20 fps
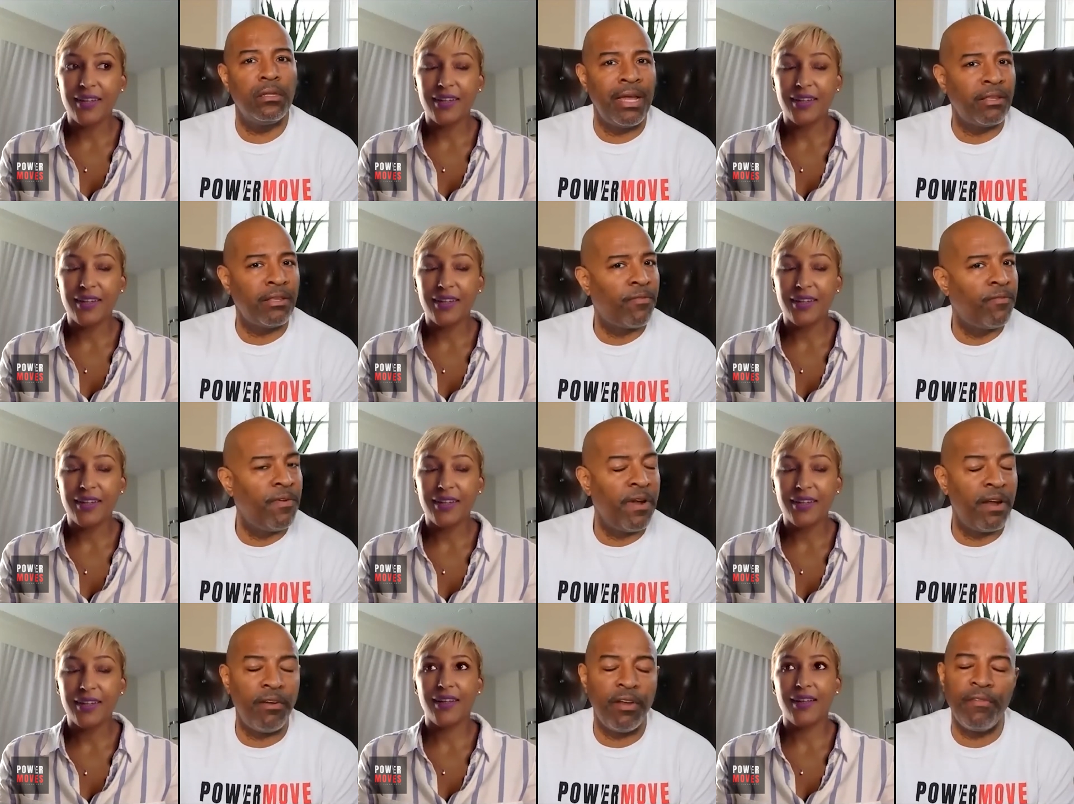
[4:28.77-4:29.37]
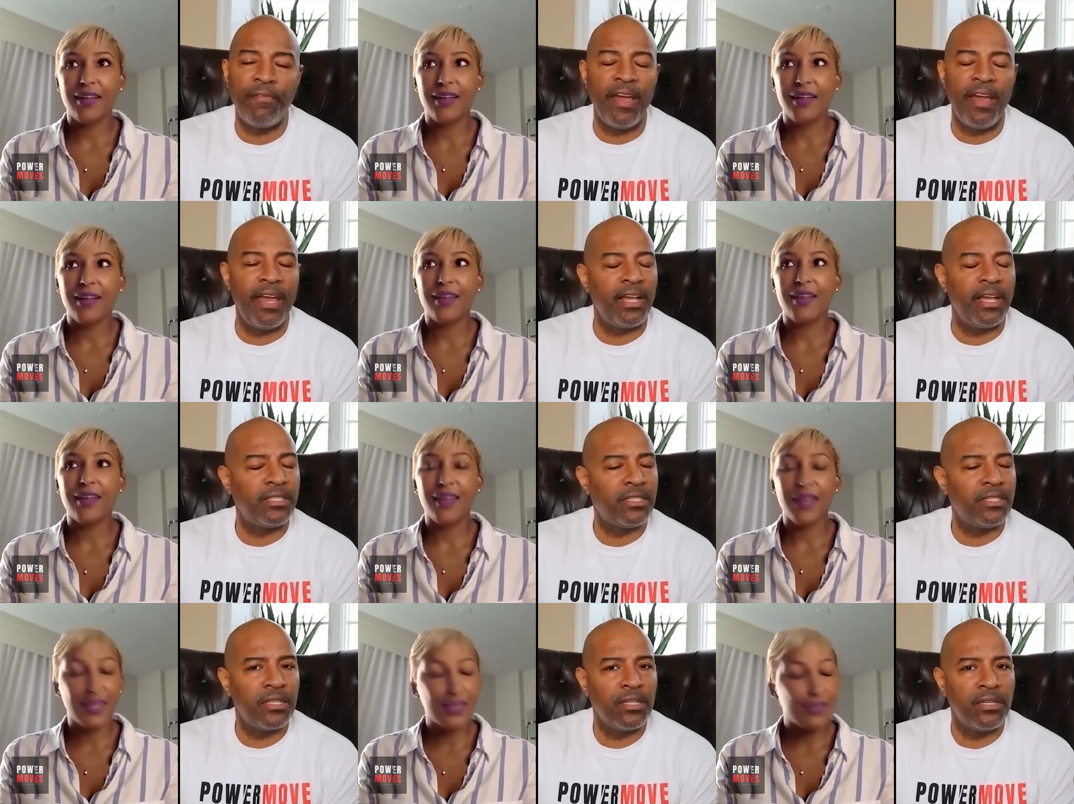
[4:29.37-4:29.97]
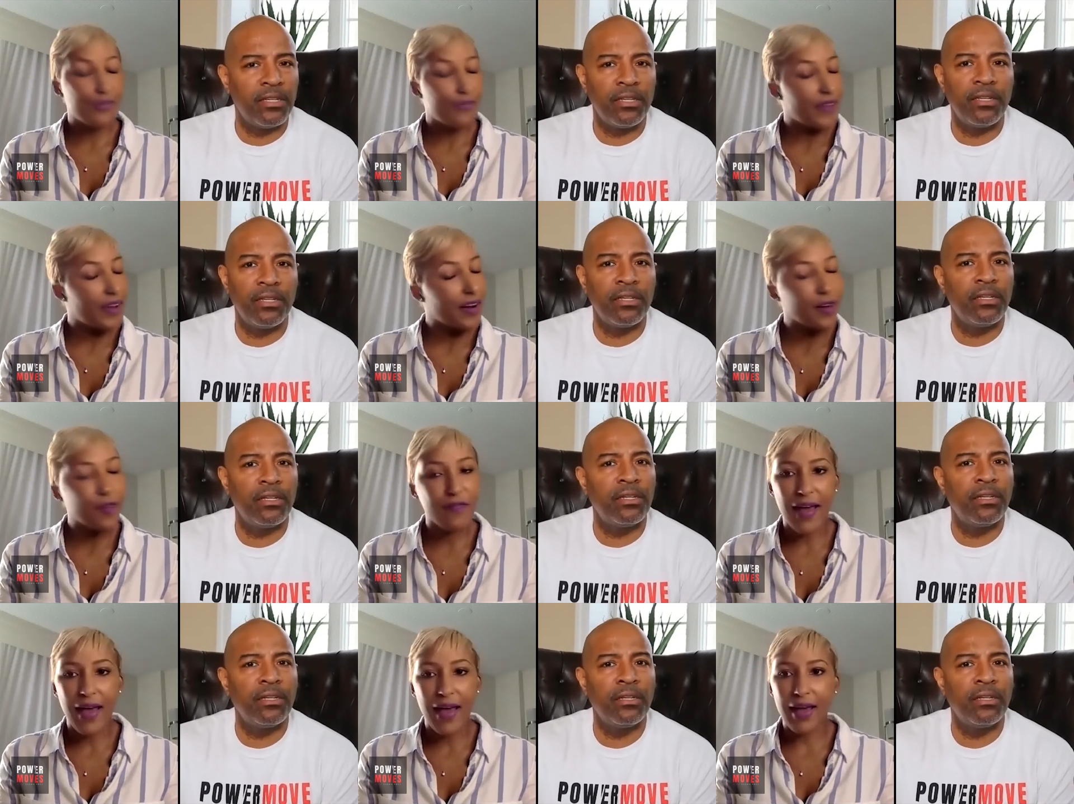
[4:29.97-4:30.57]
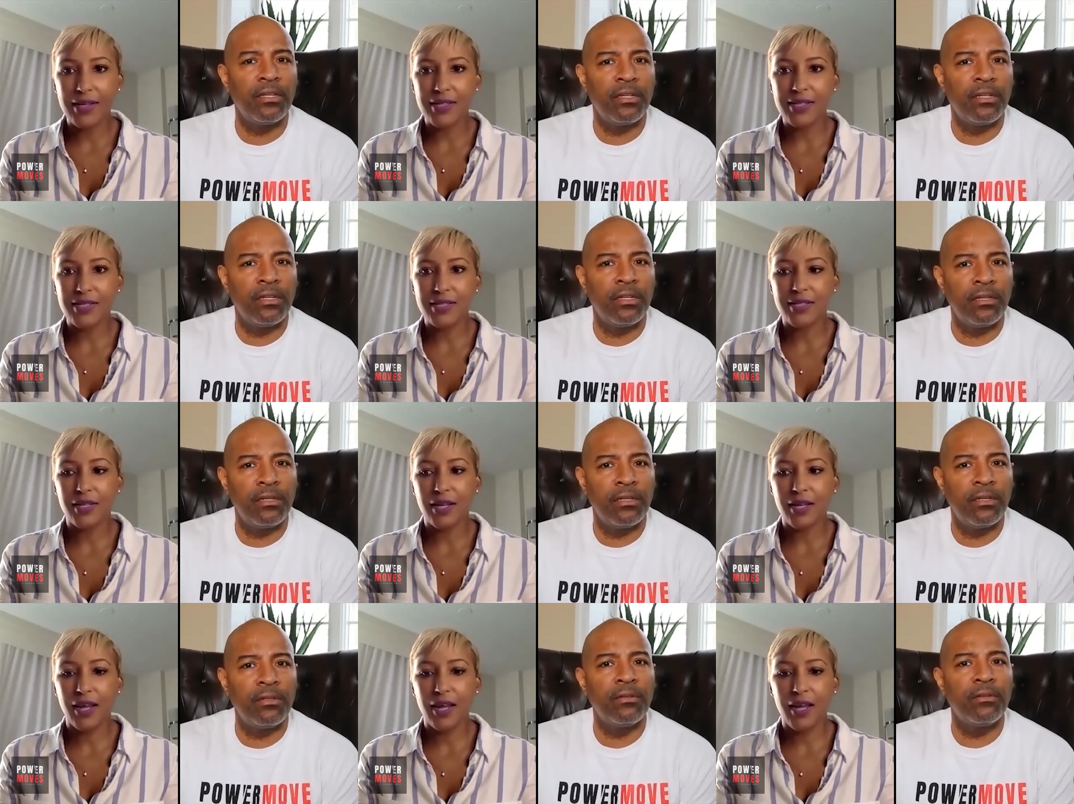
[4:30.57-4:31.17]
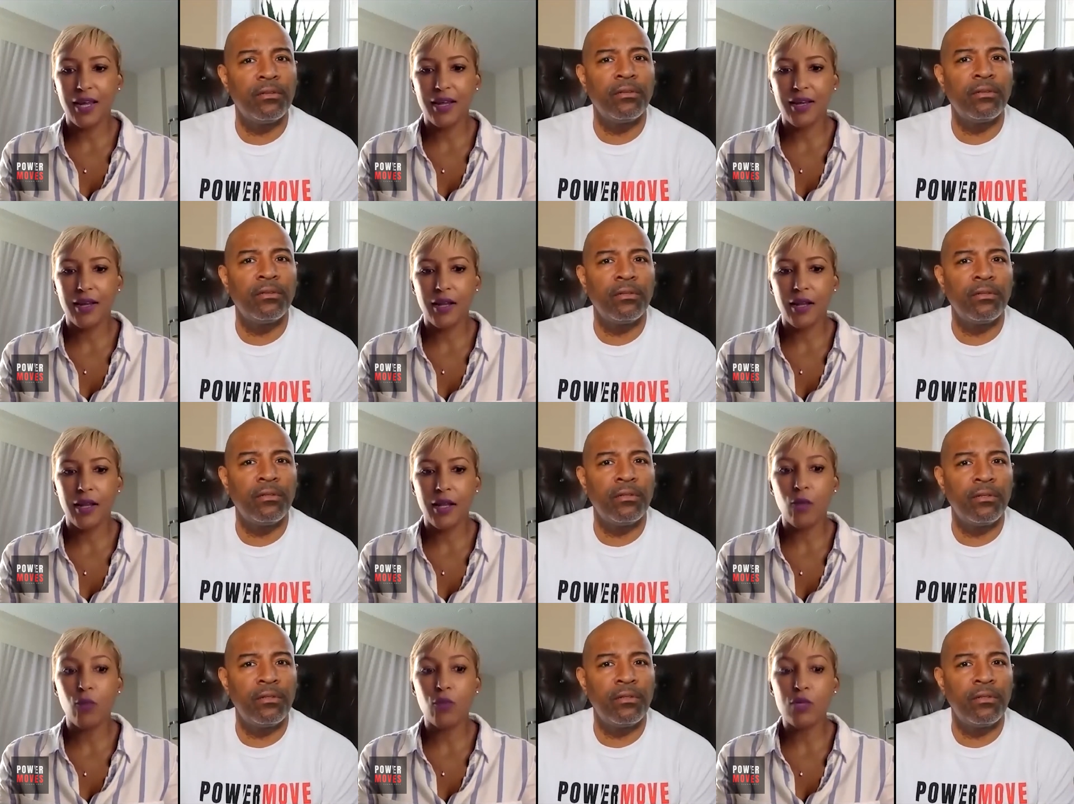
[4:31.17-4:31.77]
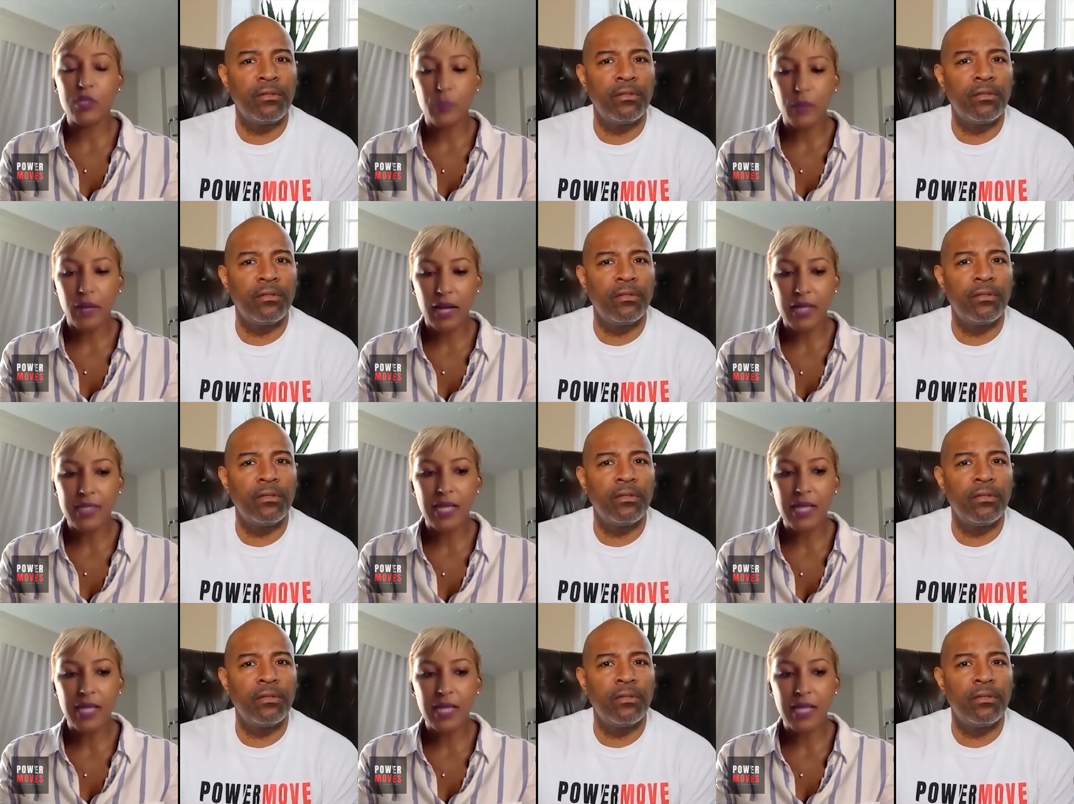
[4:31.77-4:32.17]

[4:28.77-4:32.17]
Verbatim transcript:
Speaker 1: that's very fast.
Speaker 2: Very fast. And it was because